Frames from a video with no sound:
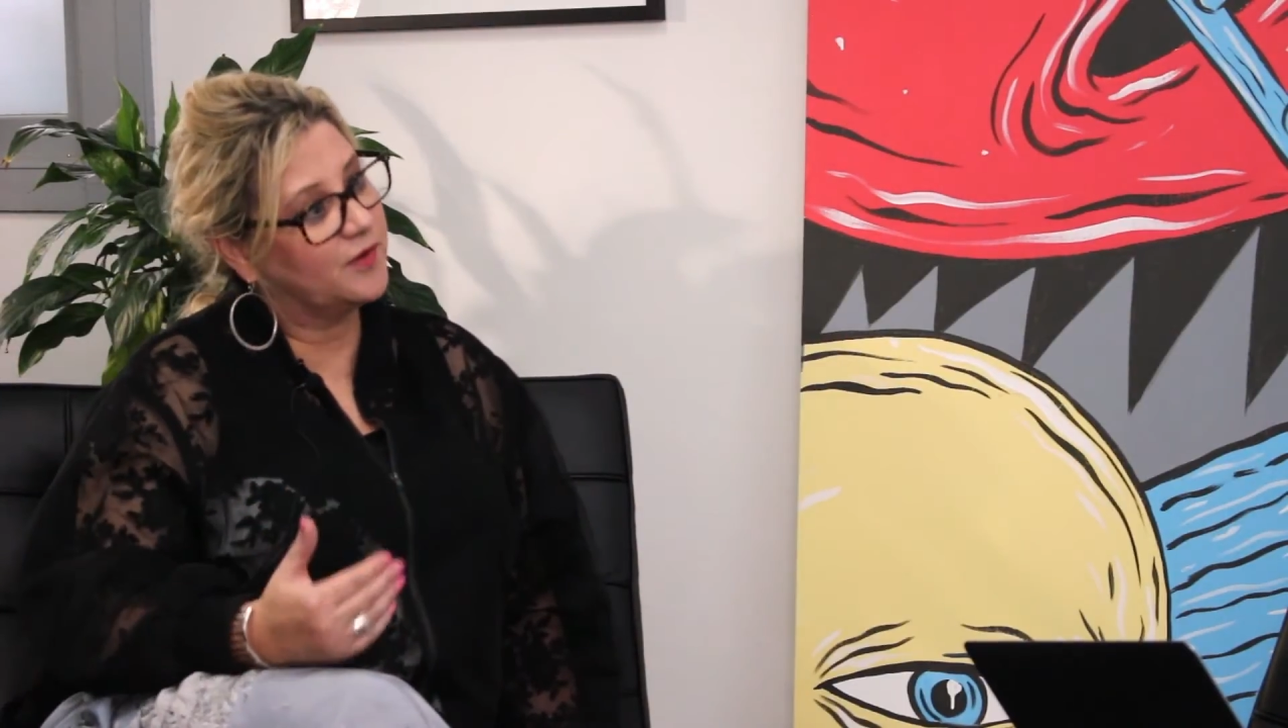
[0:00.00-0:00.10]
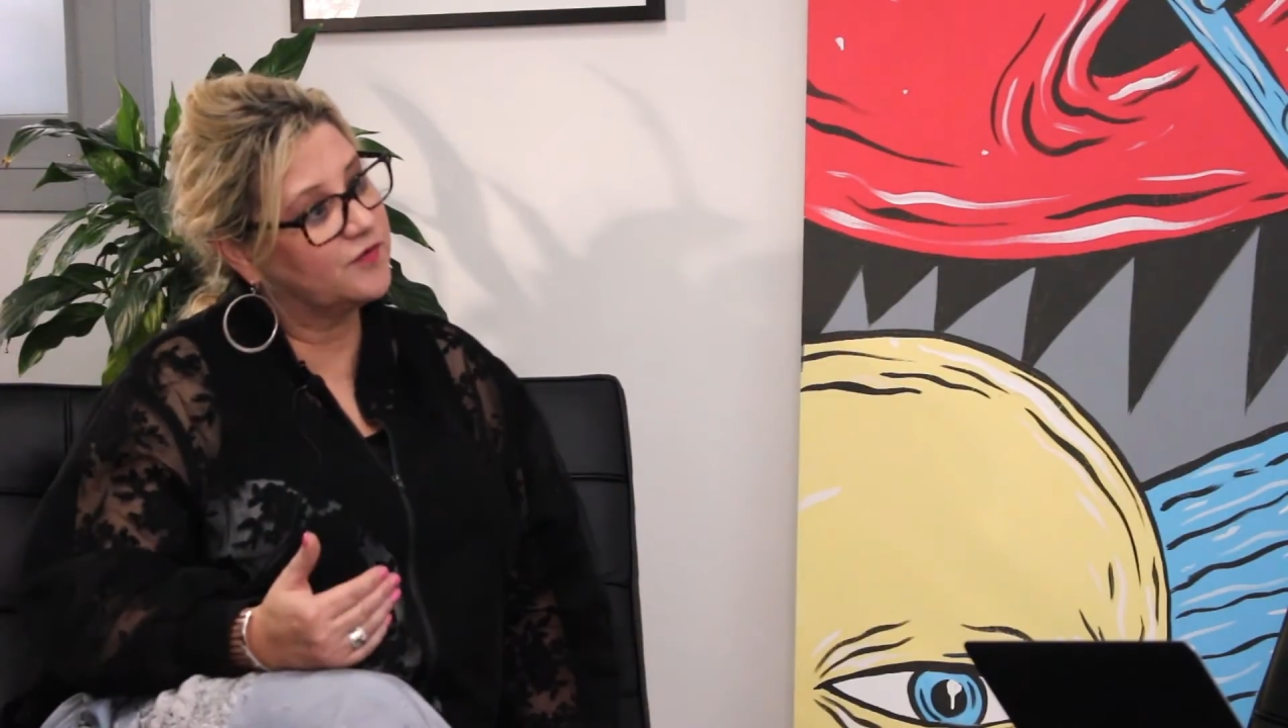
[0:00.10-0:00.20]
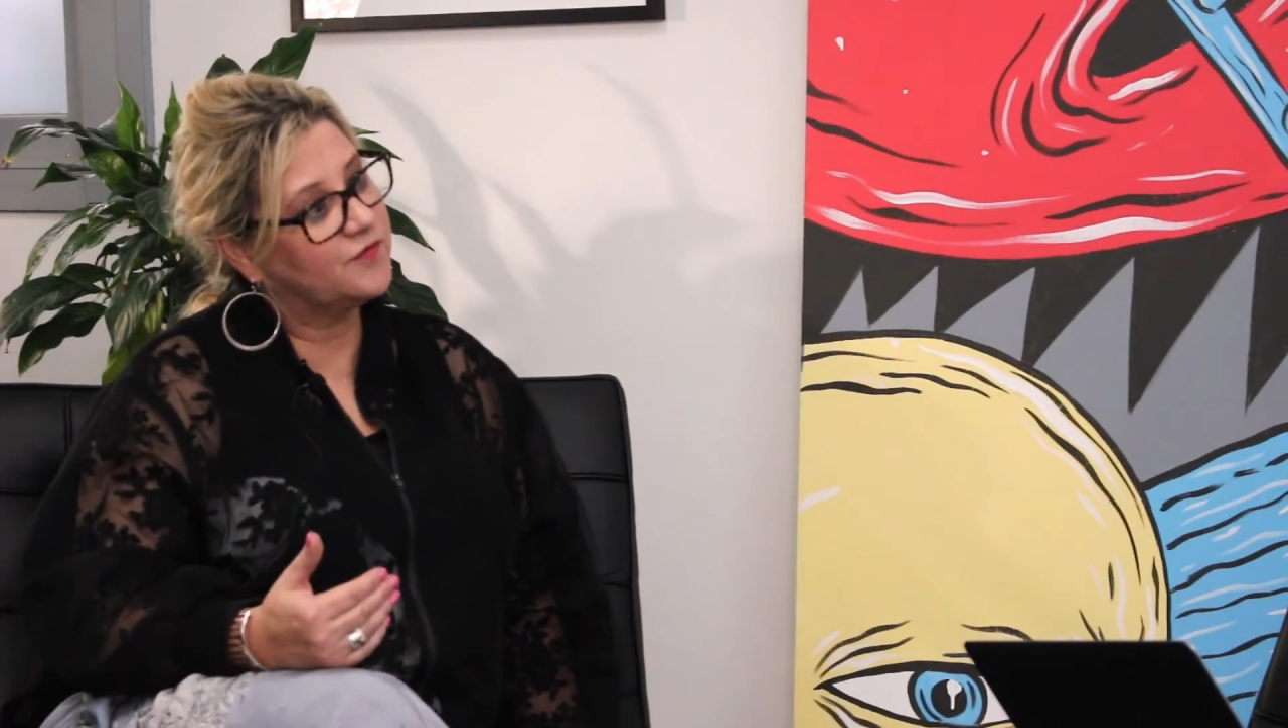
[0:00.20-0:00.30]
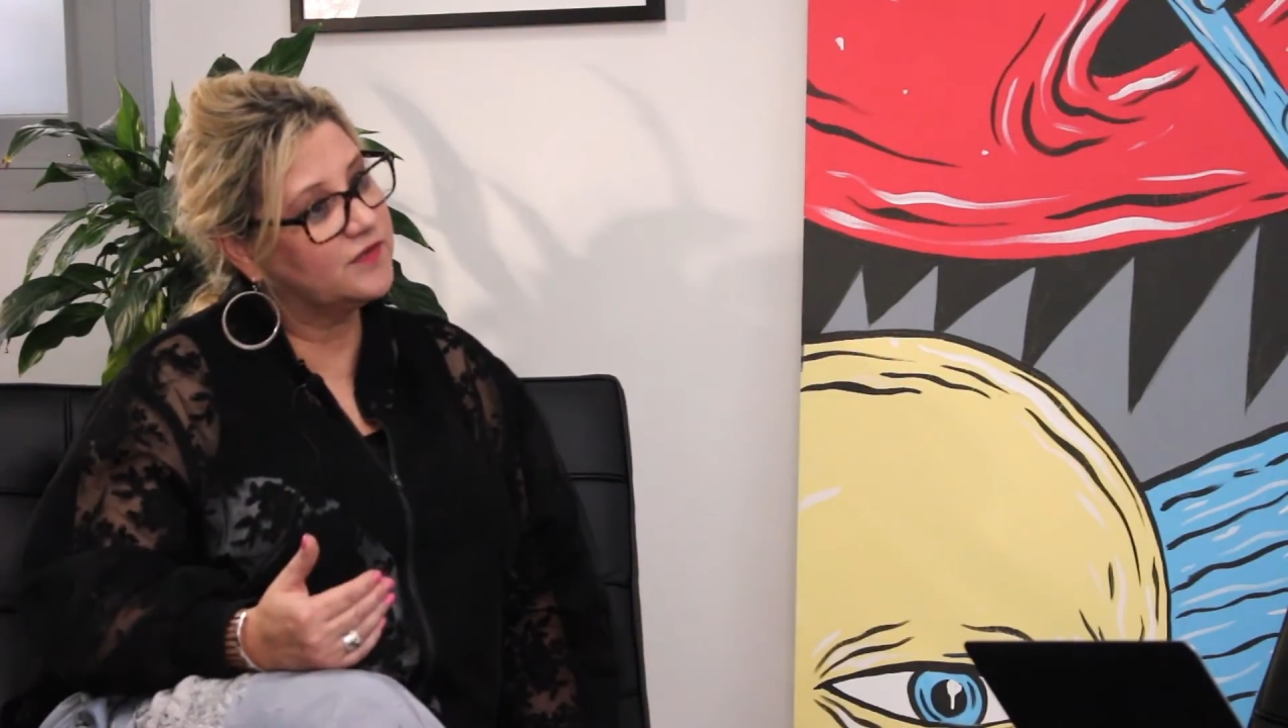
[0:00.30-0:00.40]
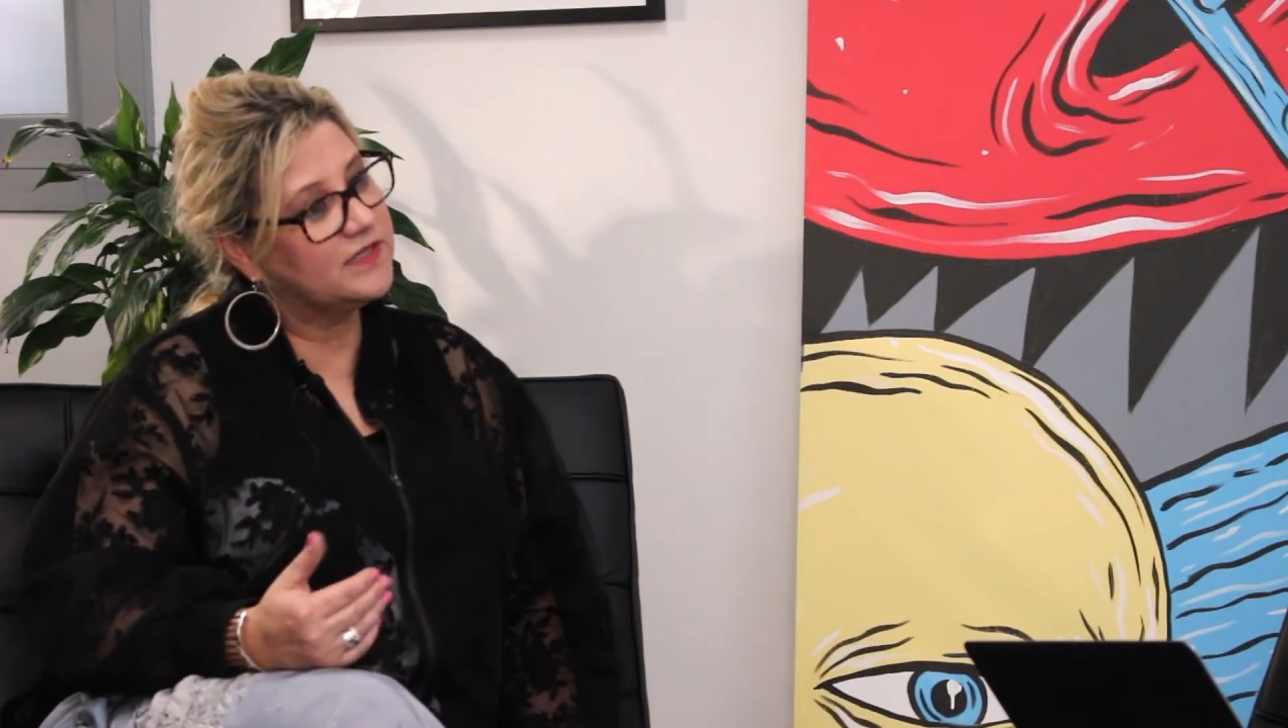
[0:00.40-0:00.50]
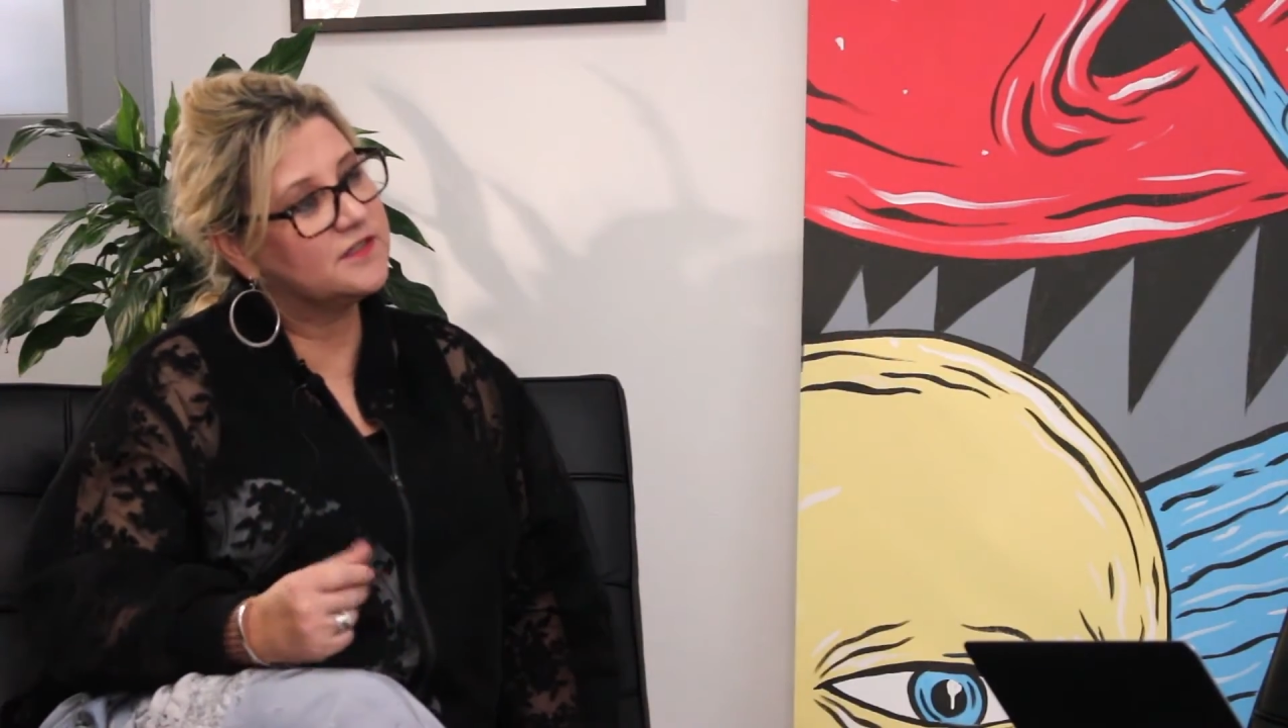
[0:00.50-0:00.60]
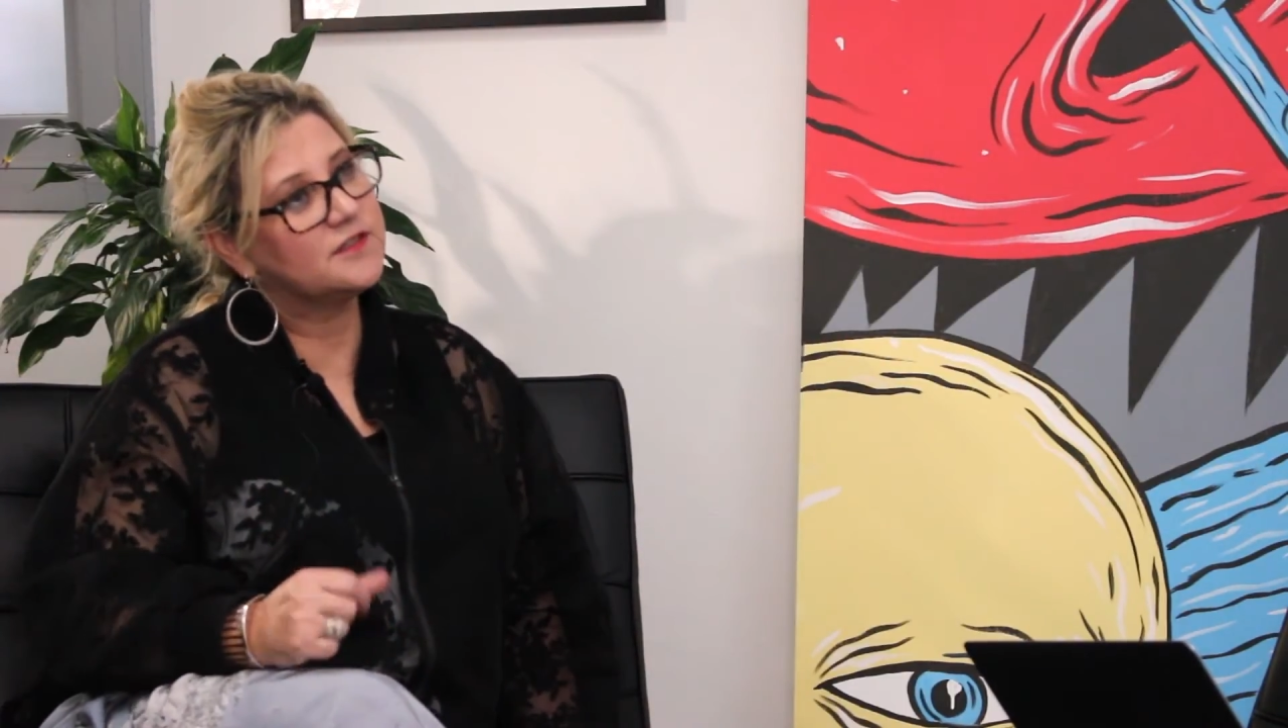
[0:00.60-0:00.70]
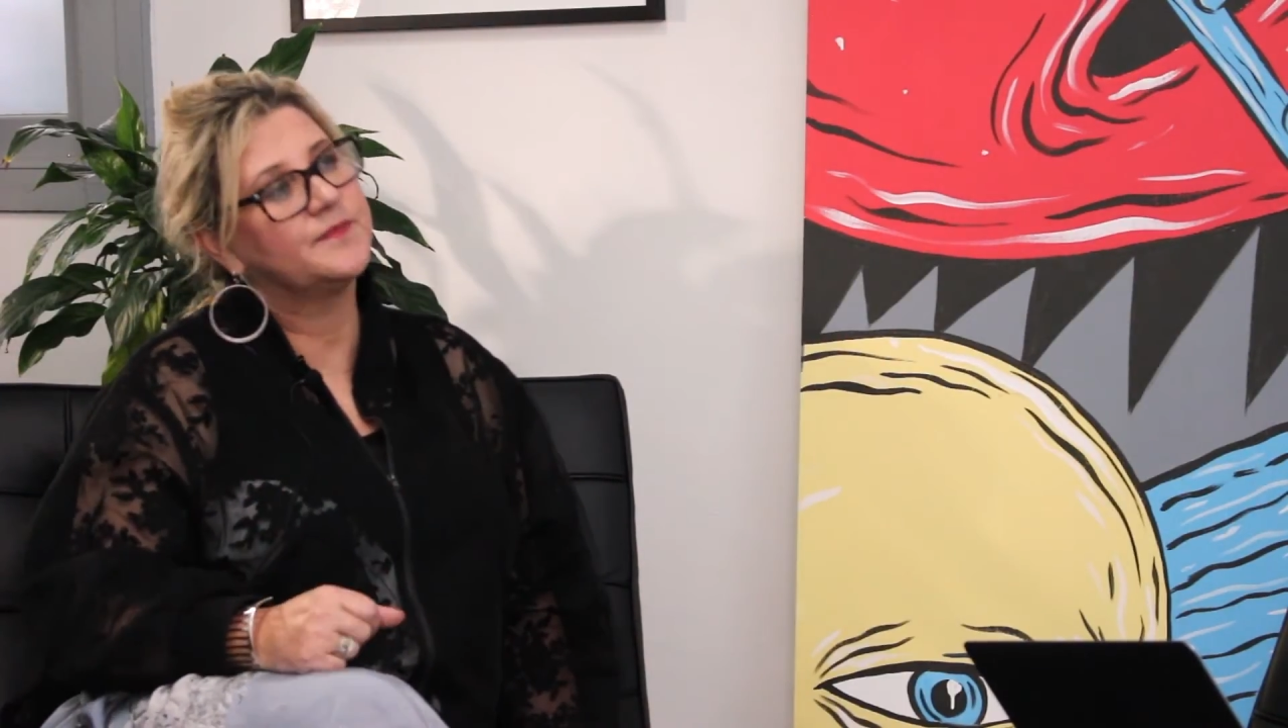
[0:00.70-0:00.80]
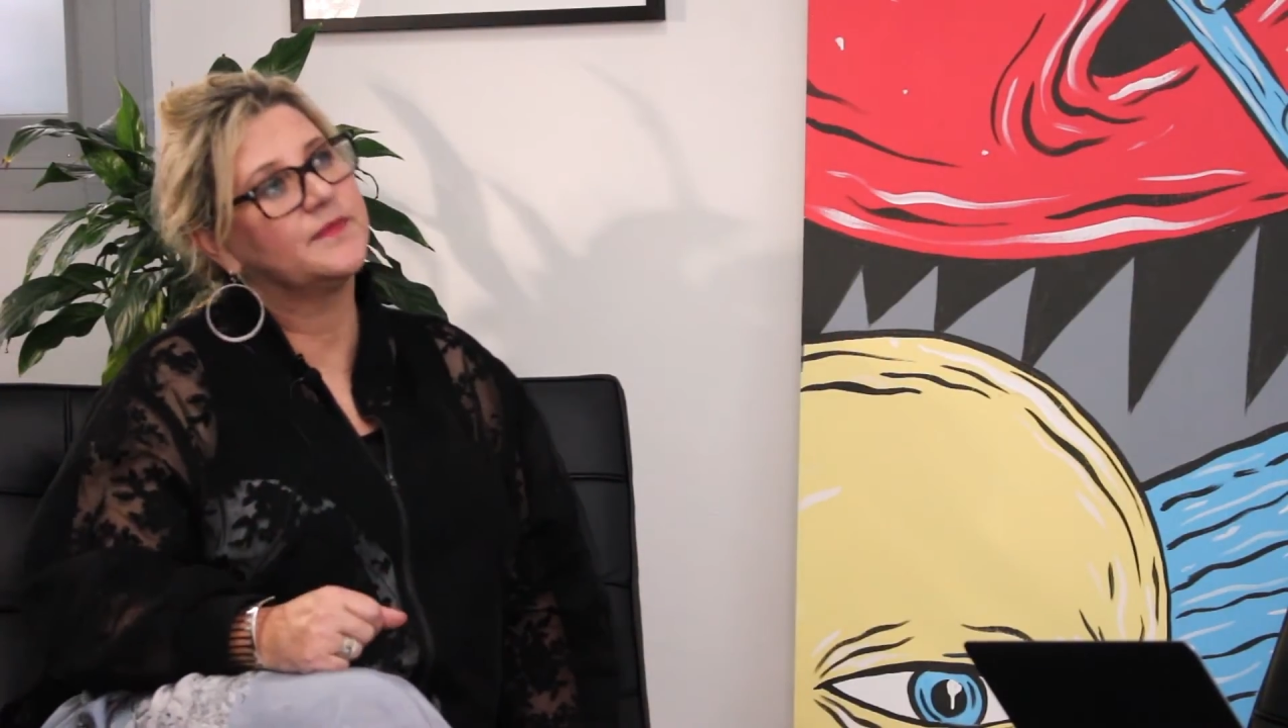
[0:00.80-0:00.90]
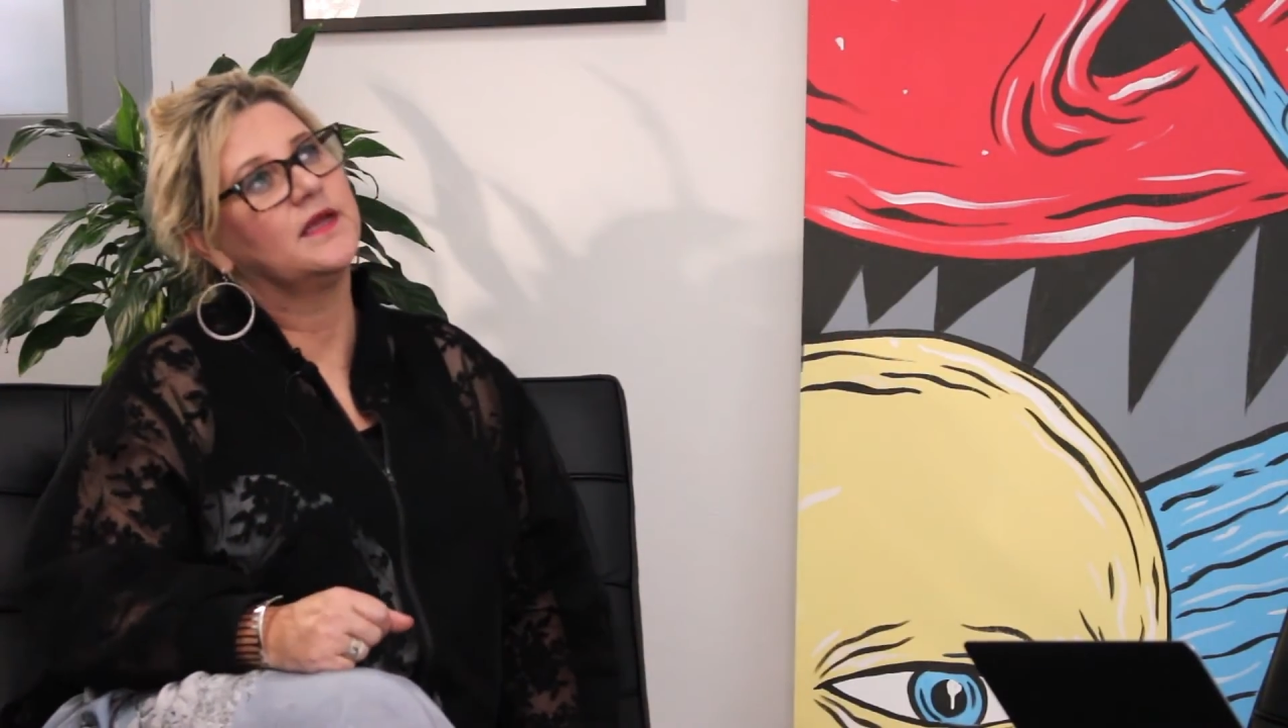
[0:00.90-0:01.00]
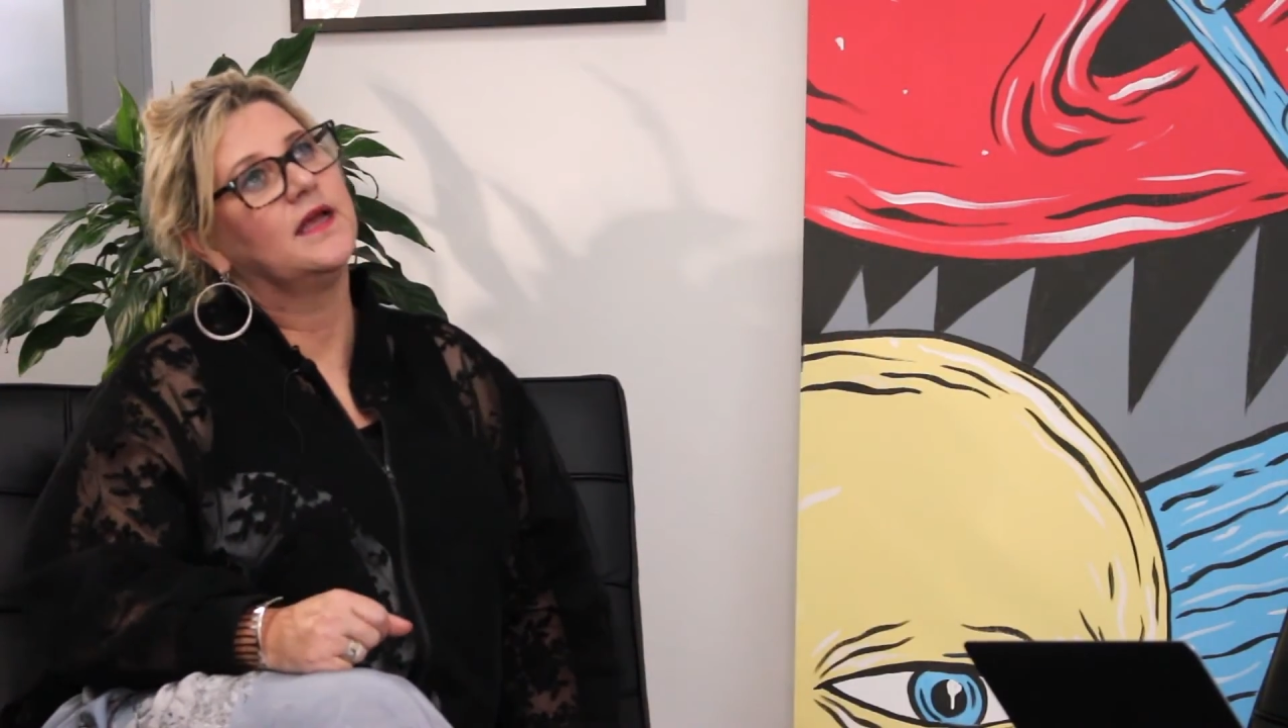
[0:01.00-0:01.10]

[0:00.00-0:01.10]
powerful leader.